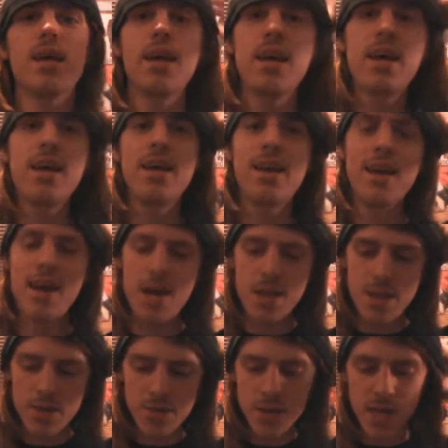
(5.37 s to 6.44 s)
and I
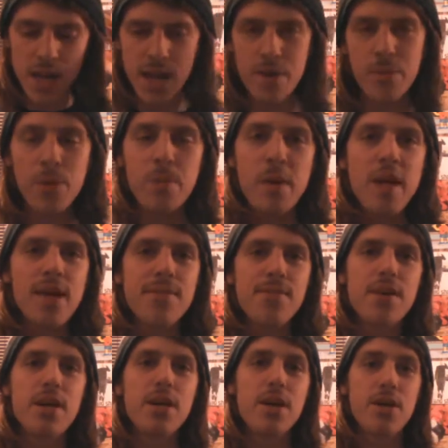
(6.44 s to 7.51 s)
thought that I would make a
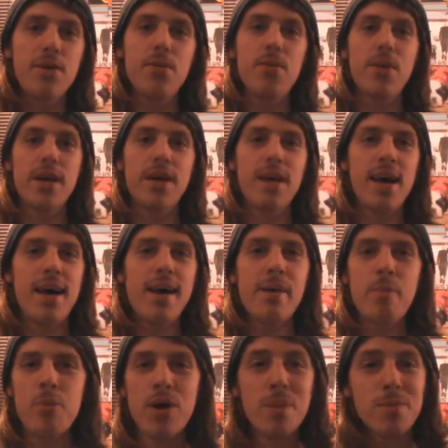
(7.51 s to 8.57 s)
video, like
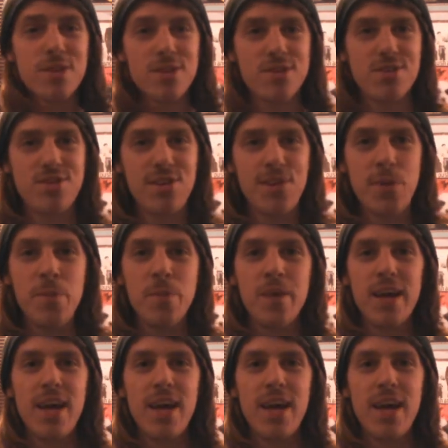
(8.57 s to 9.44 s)
I promised to.